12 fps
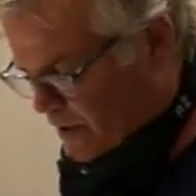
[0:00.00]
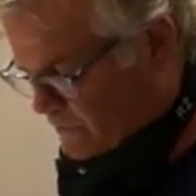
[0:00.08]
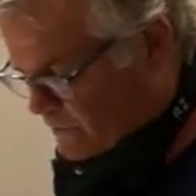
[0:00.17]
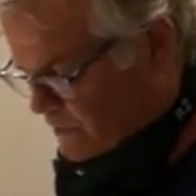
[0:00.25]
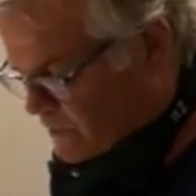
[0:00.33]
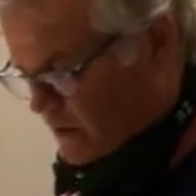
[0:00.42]
you
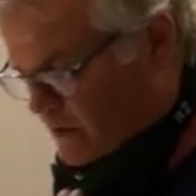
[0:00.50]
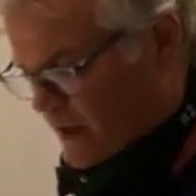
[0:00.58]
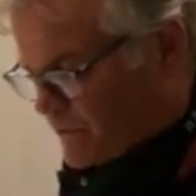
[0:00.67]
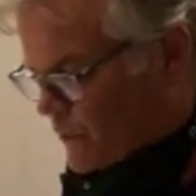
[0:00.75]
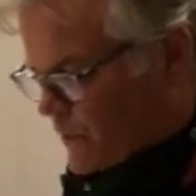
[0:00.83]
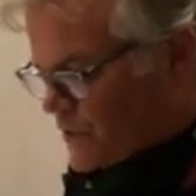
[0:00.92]
don't have to
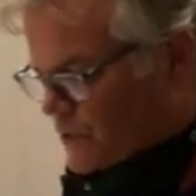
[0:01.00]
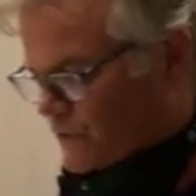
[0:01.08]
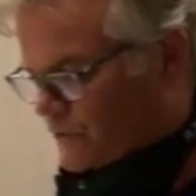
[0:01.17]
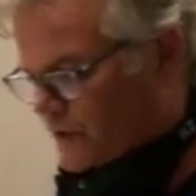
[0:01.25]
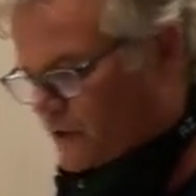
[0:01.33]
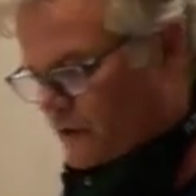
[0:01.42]
reduce
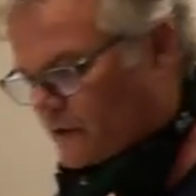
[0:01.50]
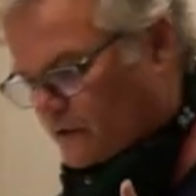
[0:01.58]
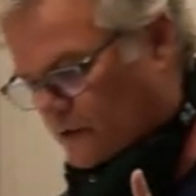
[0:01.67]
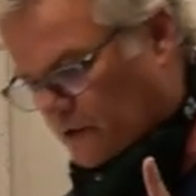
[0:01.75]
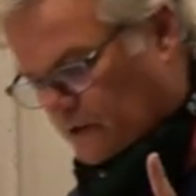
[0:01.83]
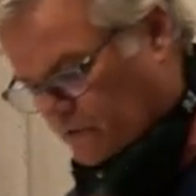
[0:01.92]
it. You can
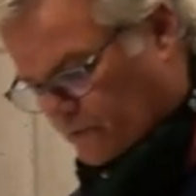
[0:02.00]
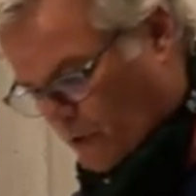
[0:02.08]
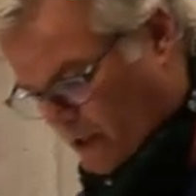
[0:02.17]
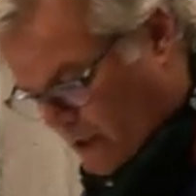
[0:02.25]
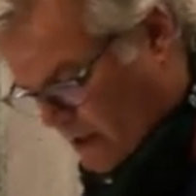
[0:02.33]
spray it out of the